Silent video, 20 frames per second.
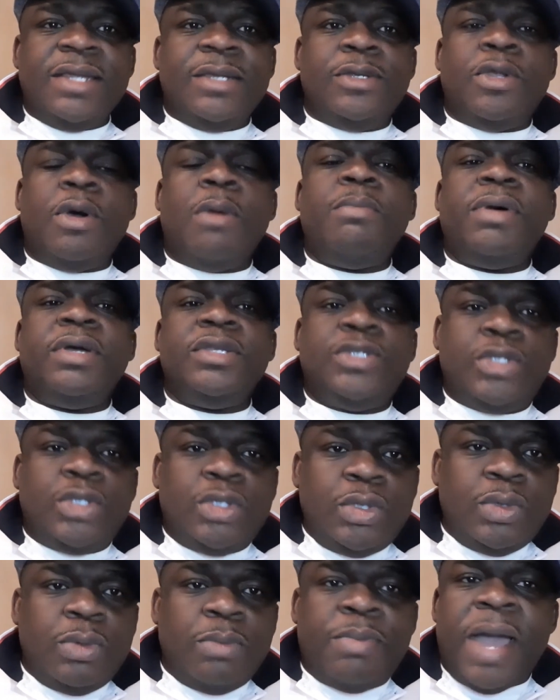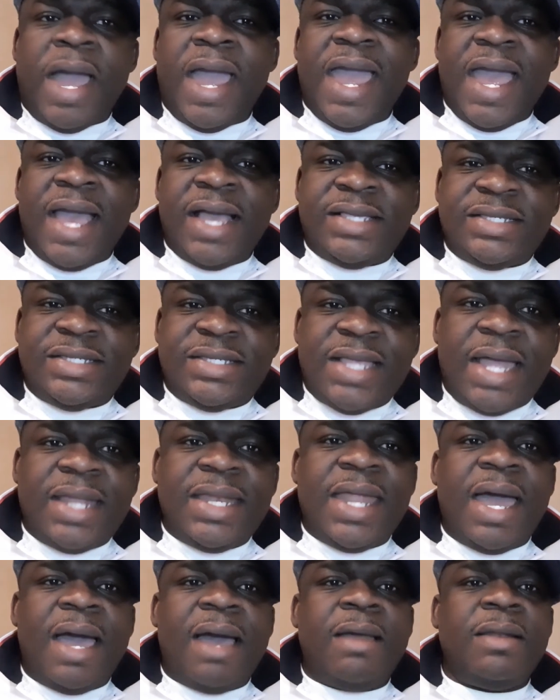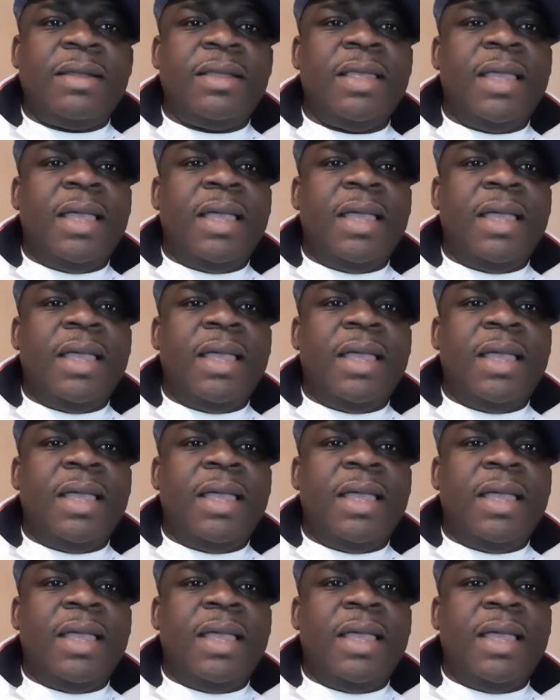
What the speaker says: Number two, by external